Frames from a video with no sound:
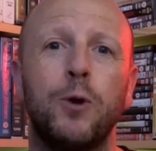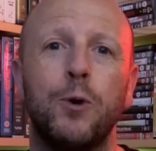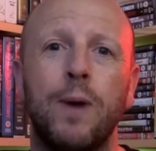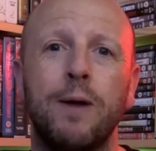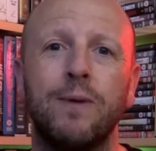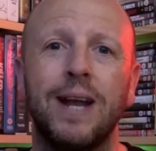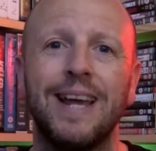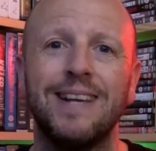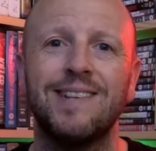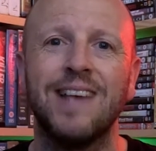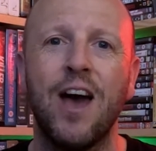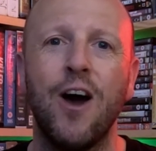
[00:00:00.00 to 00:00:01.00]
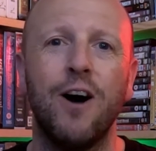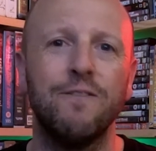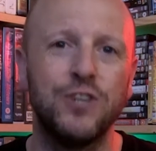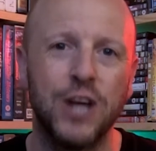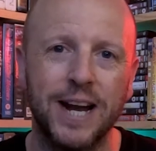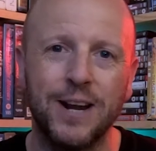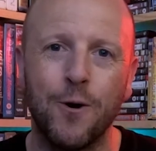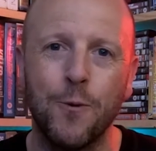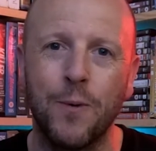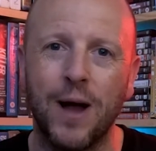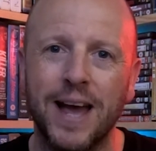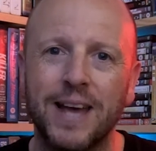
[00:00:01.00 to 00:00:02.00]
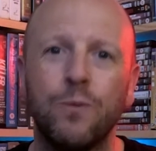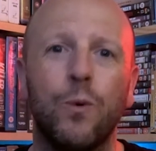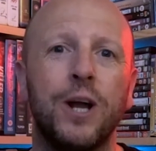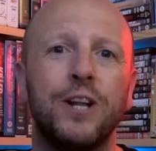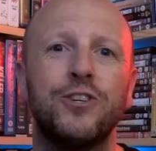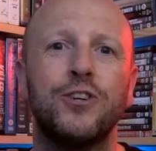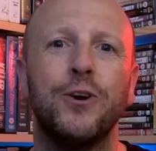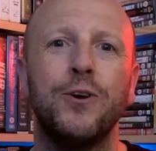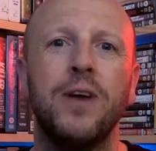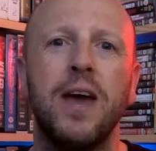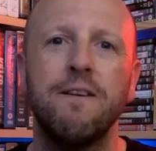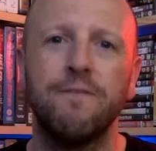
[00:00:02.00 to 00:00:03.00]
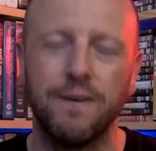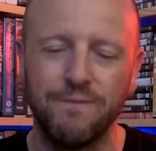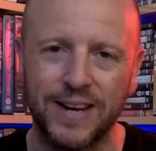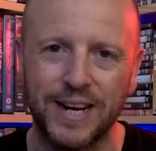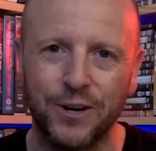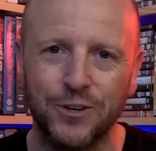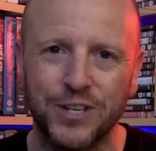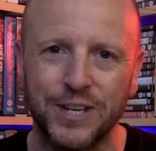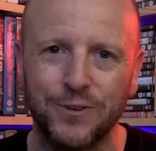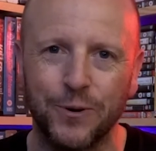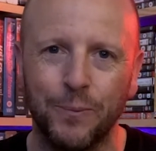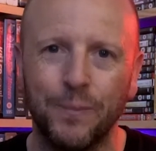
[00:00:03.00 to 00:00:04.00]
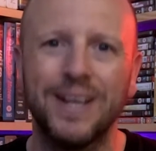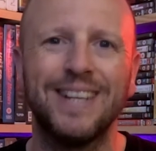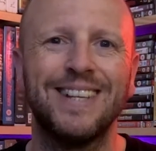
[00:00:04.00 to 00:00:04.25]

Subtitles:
Blu-ray release of China O'Brien 1 and 2 from Vinegar Syndrome.